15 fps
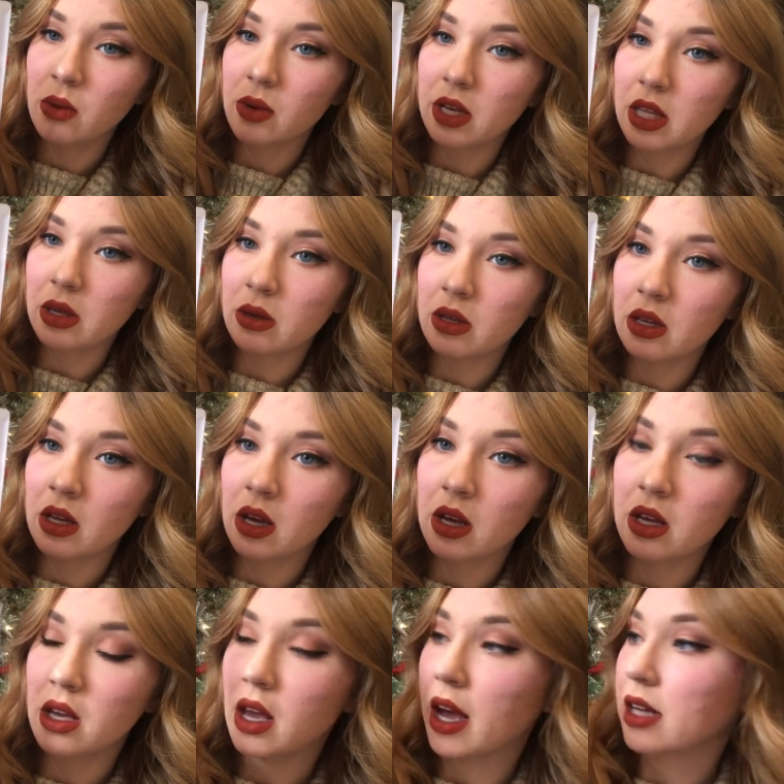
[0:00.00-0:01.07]
when he
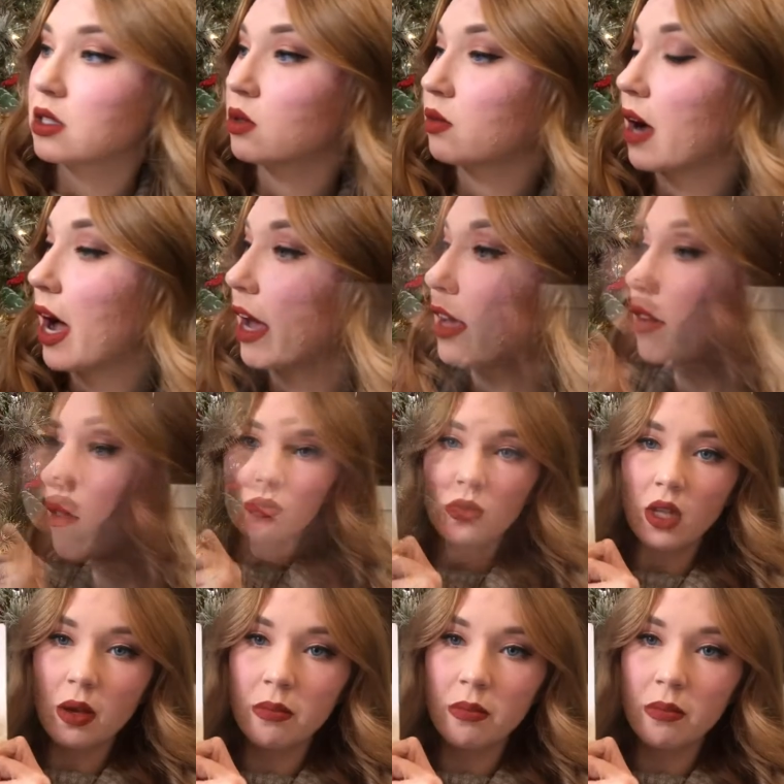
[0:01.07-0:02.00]
has arrived.